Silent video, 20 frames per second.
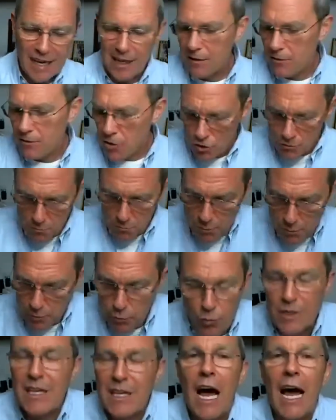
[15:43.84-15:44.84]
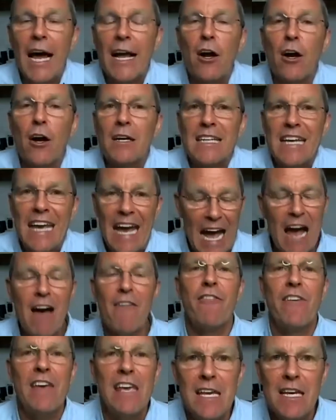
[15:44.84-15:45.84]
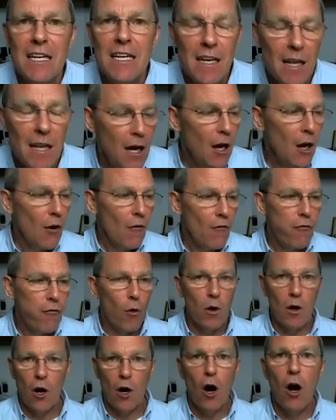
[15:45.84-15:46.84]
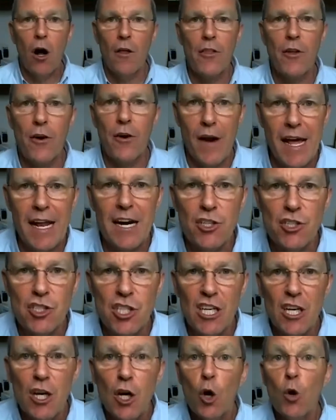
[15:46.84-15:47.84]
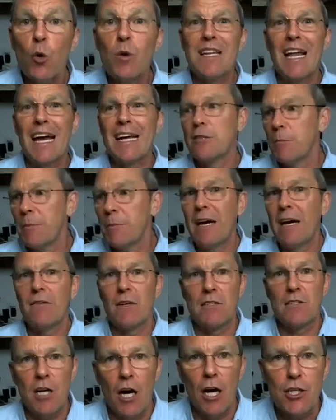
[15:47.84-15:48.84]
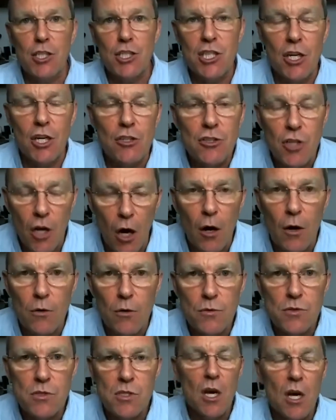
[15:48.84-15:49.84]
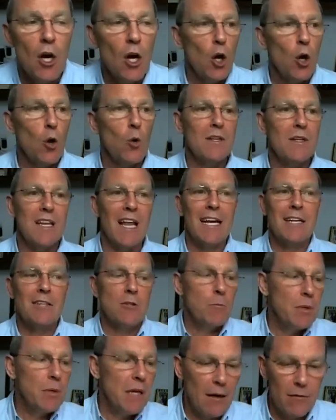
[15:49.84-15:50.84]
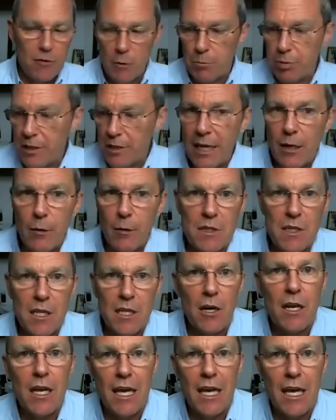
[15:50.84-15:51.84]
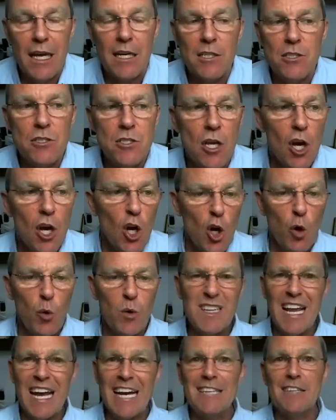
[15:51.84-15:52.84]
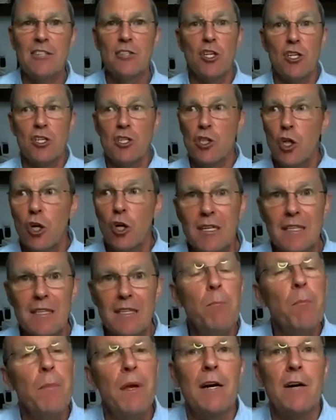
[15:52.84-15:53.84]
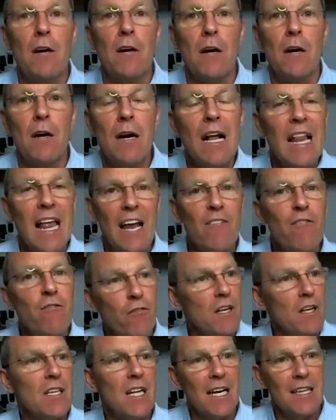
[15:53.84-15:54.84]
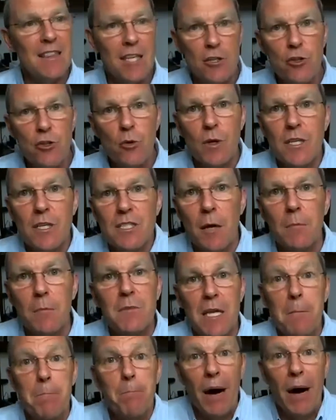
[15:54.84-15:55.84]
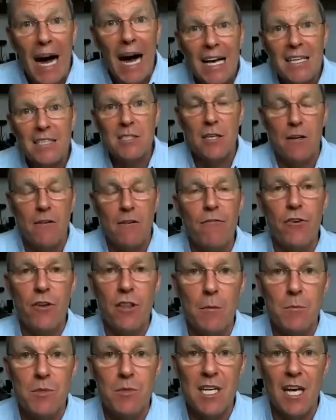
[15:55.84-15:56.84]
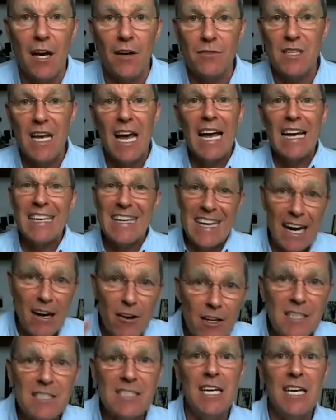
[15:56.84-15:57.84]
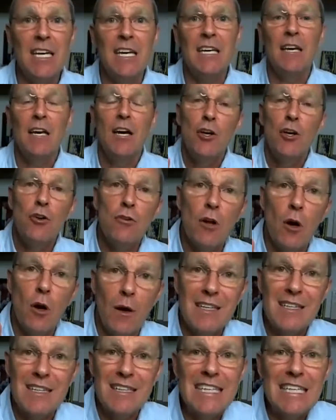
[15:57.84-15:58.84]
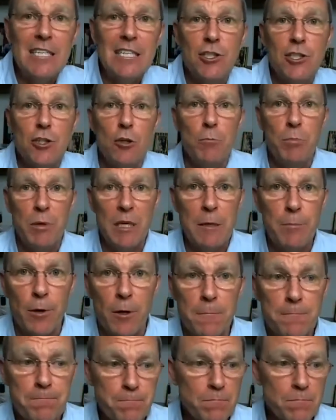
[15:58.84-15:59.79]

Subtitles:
just relying on caffeine for all their energy, who would like to be able to touch their toes, who would like to be able to play with their kids, who would like to just look in the mirror and feel like they're doing something positive for themselves. Guarantee you know at least 2 people.